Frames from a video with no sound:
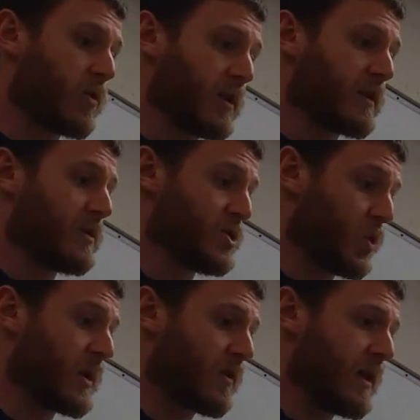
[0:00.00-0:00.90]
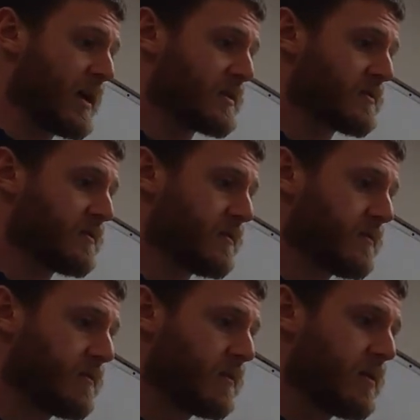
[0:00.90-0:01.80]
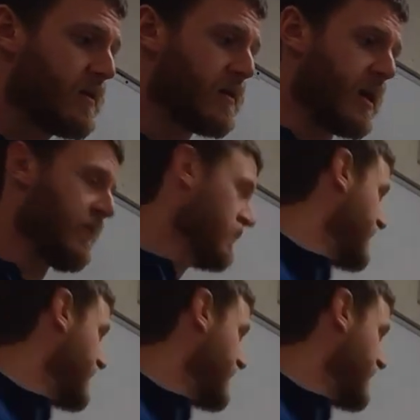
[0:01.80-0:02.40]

click join a class, and they'll